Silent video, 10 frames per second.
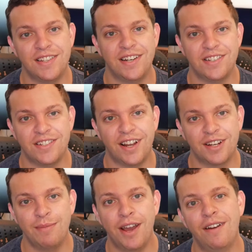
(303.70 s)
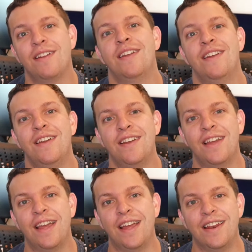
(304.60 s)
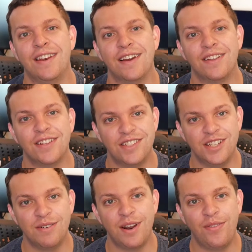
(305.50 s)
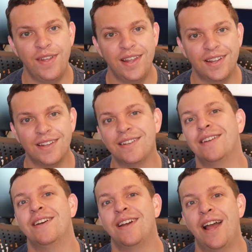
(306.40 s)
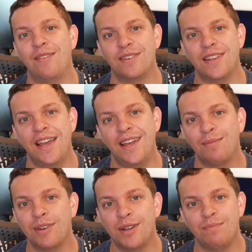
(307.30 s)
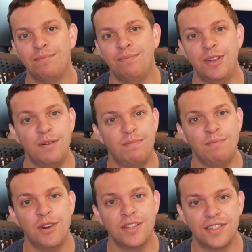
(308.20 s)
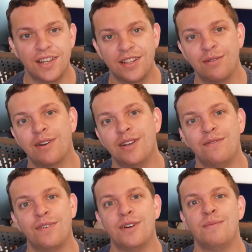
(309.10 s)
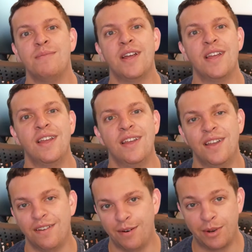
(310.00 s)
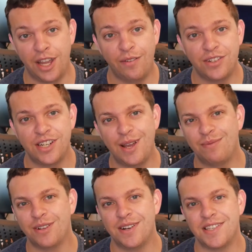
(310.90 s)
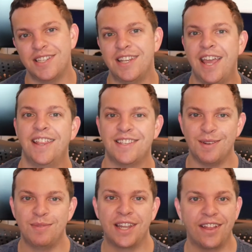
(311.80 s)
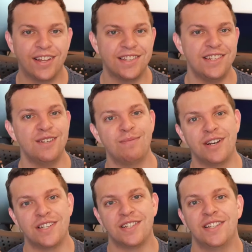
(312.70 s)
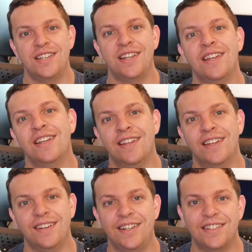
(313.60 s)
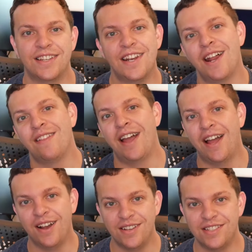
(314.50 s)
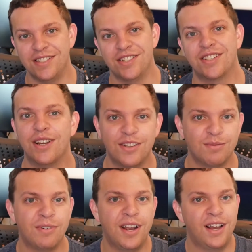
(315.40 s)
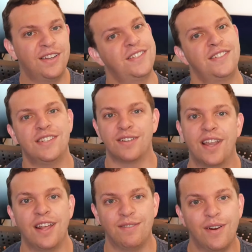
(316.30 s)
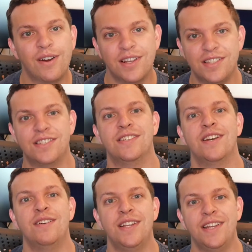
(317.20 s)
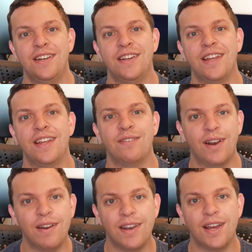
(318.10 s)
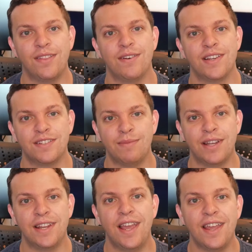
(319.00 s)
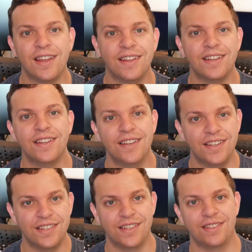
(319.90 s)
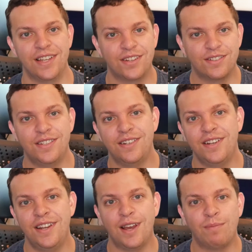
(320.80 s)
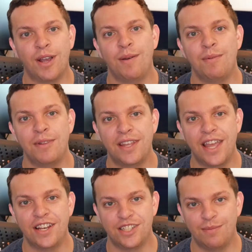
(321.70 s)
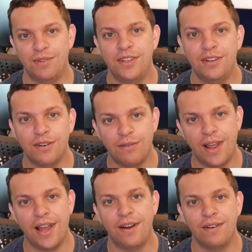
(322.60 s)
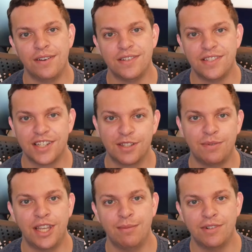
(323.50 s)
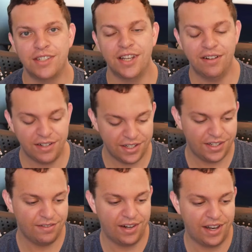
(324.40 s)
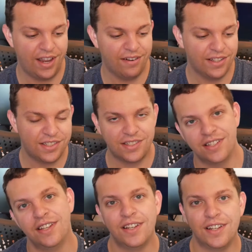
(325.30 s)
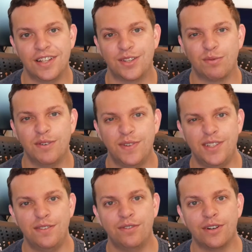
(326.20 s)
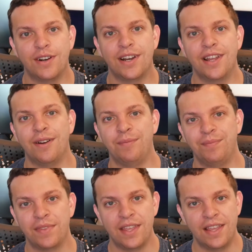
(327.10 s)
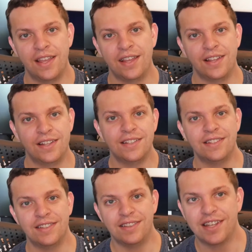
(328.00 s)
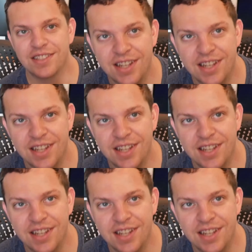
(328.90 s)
that I just talked about, and I'll let you know what I think. After that, I'm gonna be most likely working from a coffee shop for the rest of the day. That's something I like to do personally. You need to get out of the house and just go somewhere else to kind of focus, zone in, and round out the rest of my day. So thanks for tuning in. I'll probably catch up with you around 6 p.m. or so. Right now, it's 1:54 right now. Thanks